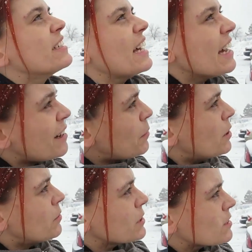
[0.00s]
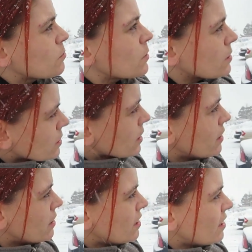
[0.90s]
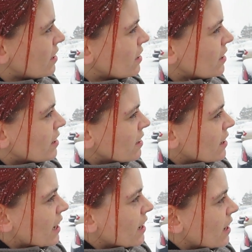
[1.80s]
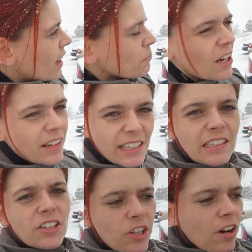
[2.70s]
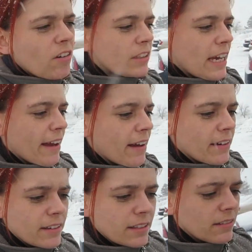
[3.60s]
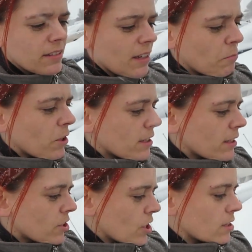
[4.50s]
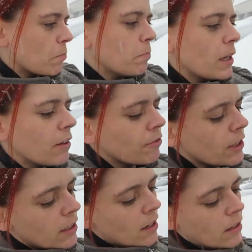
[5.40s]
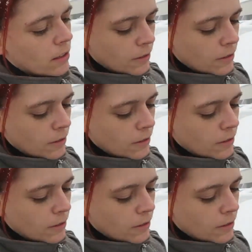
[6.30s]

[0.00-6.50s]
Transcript: Damn, what's the word? I'm talking English the whole day and some words are just like, biff, gone.